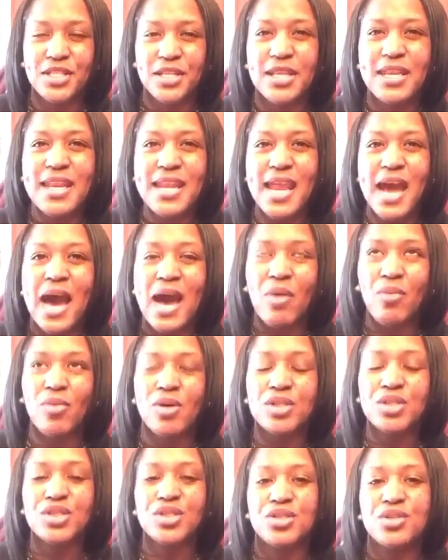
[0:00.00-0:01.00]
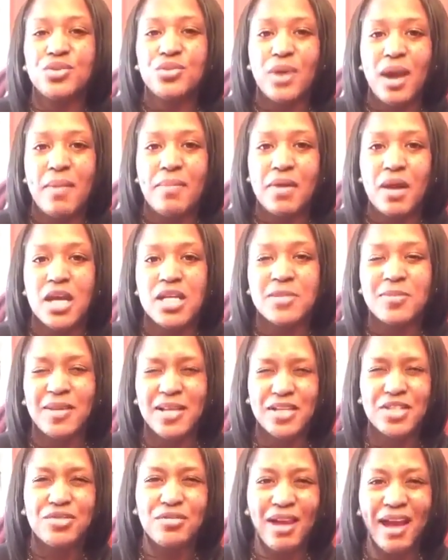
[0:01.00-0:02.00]
to not want to do webinars
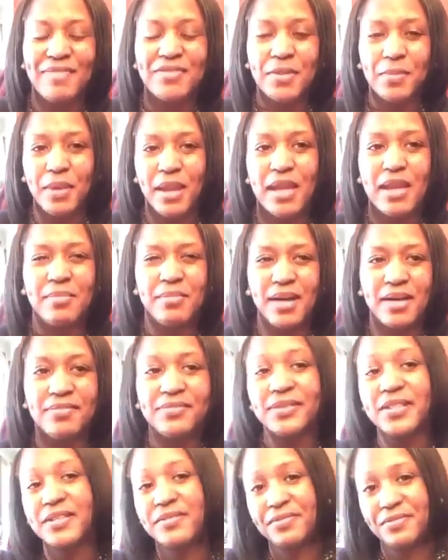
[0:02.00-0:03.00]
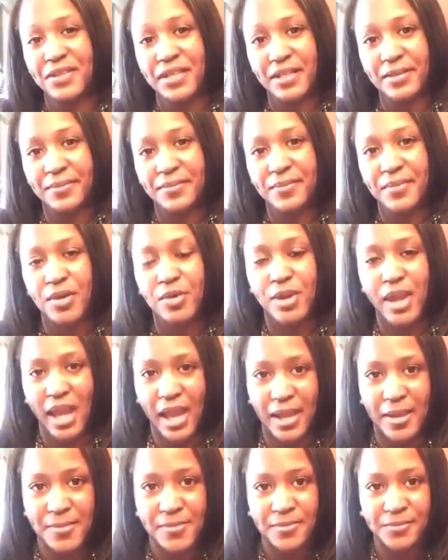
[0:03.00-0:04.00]
because you have to pay a monthly fee,
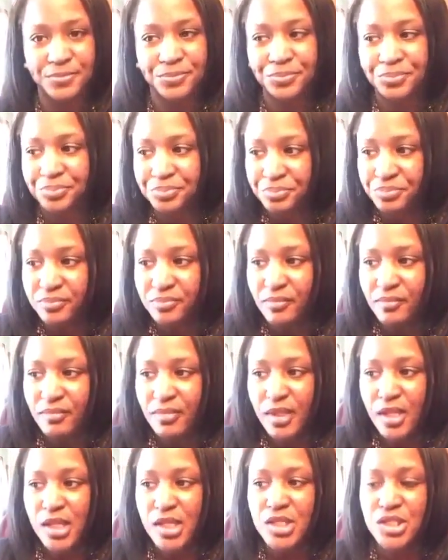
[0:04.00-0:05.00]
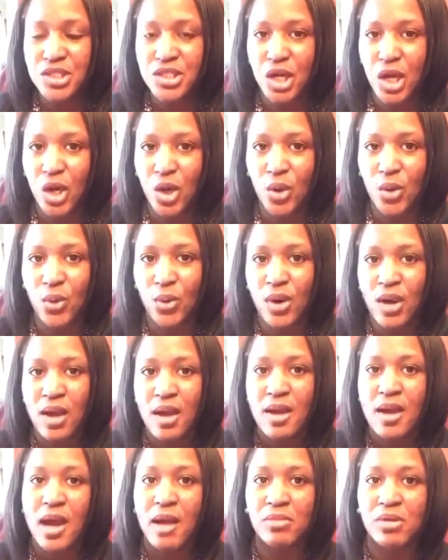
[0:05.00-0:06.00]
okay? So
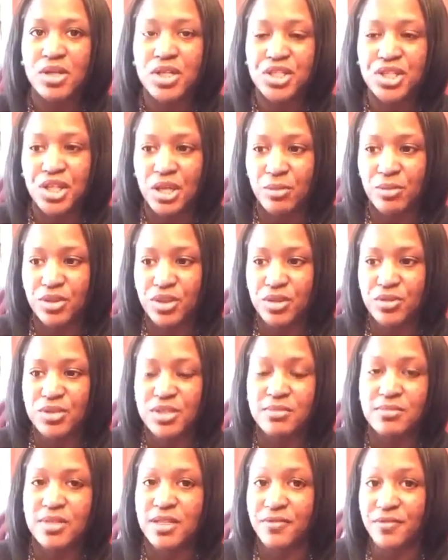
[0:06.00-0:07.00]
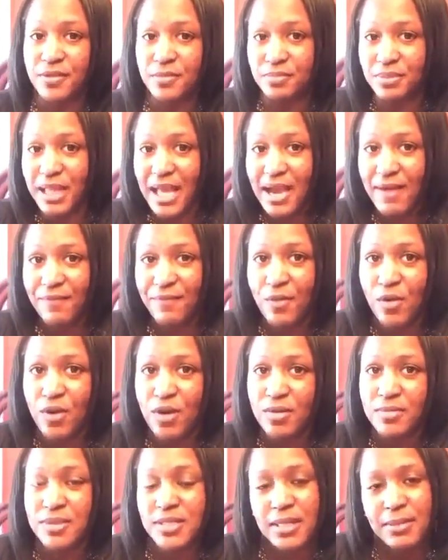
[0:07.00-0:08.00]
I'm going to share with you some different
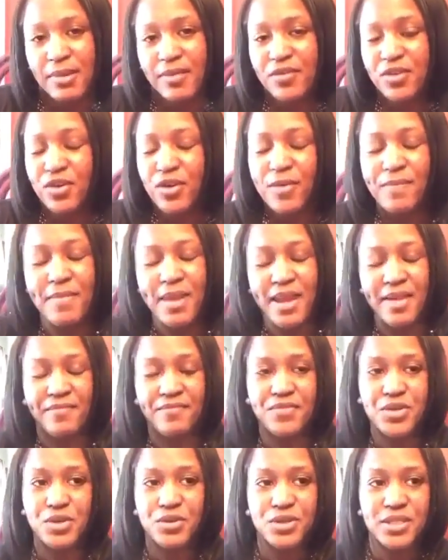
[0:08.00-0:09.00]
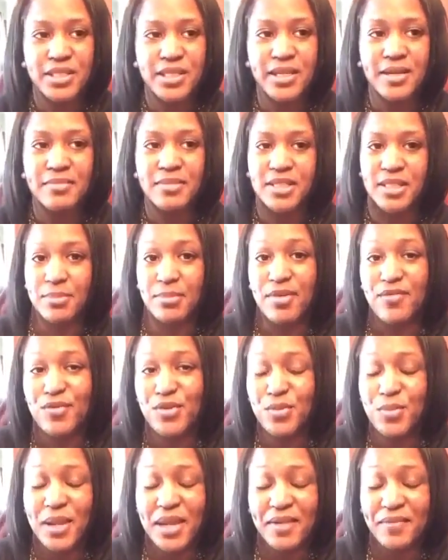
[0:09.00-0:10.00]
platforms. Some of you may have used them. Some
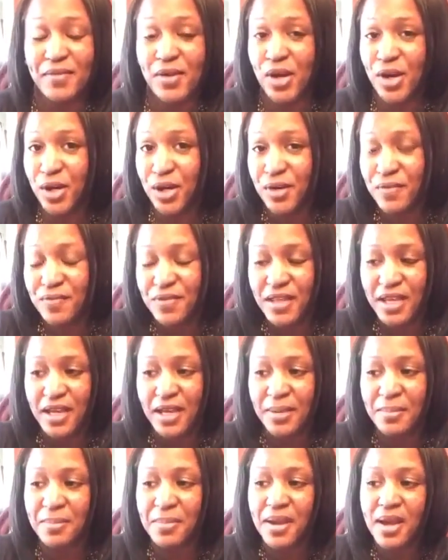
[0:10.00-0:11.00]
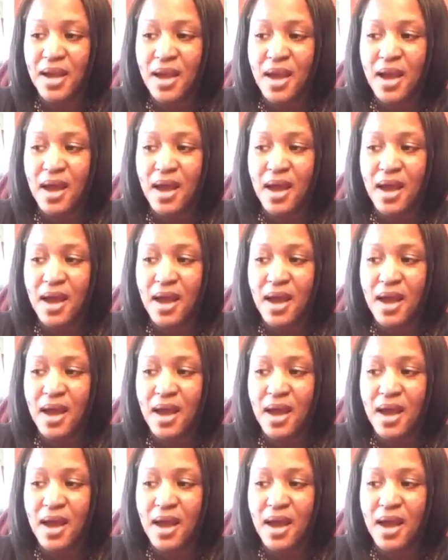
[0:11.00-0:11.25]
of you may have heard of them.